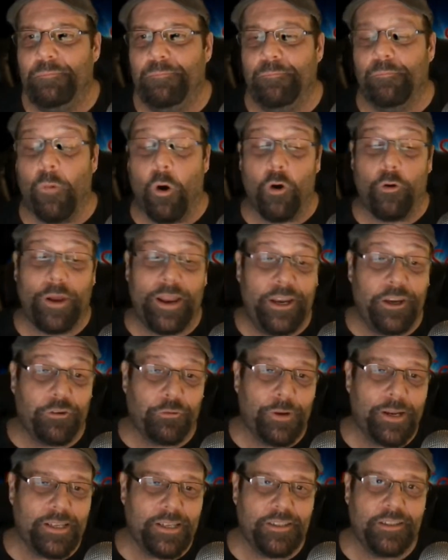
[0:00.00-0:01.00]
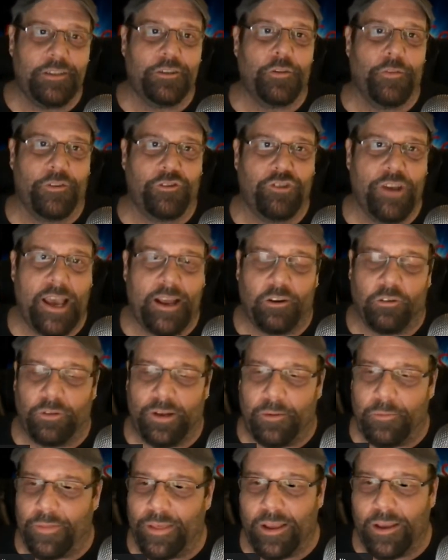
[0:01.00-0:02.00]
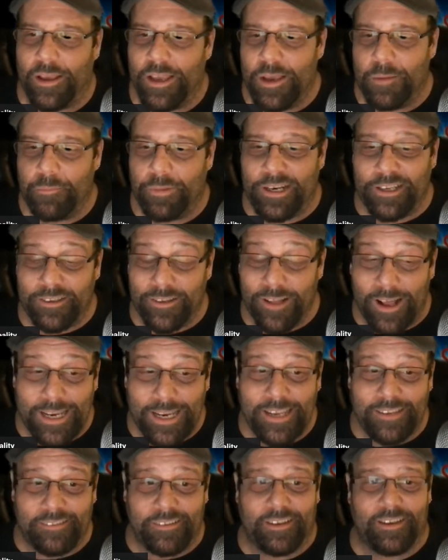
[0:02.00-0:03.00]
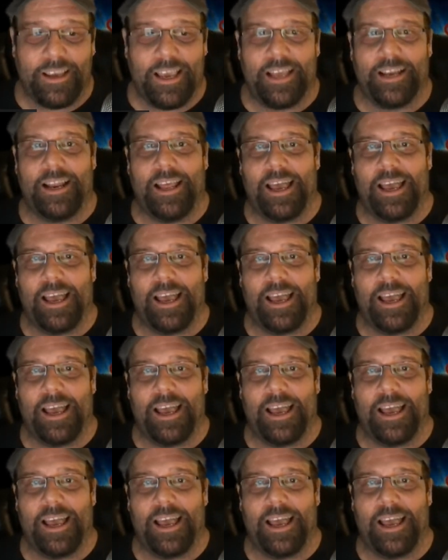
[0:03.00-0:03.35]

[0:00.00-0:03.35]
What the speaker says: more interest to the channel and everything. But it's not easy. And